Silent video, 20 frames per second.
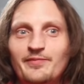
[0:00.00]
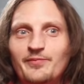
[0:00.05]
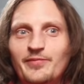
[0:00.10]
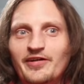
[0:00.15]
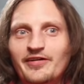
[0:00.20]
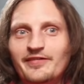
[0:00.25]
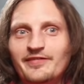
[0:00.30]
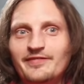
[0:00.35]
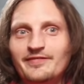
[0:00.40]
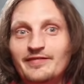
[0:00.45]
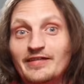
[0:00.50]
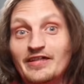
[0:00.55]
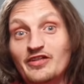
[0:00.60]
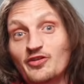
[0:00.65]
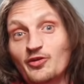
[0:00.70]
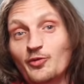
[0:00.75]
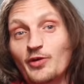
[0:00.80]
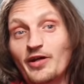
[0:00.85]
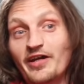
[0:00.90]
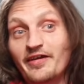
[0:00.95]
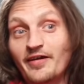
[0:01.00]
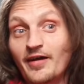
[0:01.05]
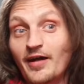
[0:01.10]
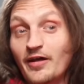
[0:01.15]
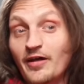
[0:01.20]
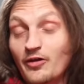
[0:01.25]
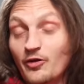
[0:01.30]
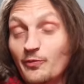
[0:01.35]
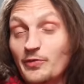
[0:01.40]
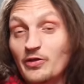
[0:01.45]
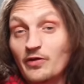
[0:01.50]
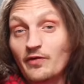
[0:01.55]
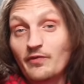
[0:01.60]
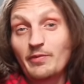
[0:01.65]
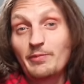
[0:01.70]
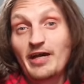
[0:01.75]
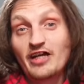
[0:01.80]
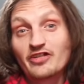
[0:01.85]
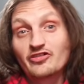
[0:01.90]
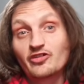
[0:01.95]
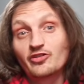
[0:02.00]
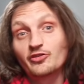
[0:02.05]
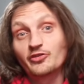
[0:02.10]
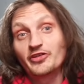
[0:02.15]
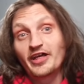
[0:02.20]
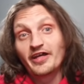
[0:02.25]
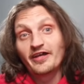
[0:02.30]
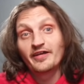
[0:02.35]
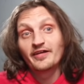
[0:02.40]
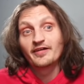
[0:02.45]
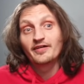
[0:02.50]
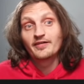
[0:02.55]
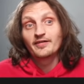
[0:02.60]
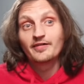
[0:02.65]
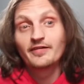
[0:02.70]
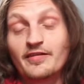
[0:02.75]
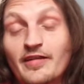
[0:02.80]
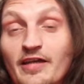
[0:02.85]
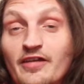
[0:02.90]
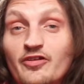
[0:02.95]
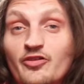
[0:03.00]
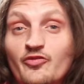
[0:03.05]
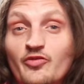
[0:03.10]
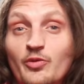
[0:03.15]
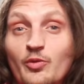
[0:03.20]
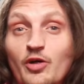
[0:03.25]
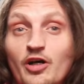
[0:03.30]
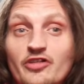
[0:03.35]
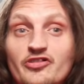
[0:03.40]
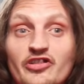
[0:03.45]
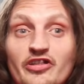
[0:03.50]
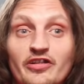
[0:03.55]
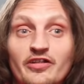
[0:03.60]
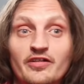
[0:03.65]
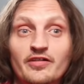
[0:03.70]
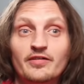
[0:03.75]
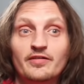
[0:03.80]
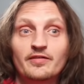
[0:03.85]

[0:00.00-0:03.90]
but either way, I hope you have a magical day. Thank you for watching.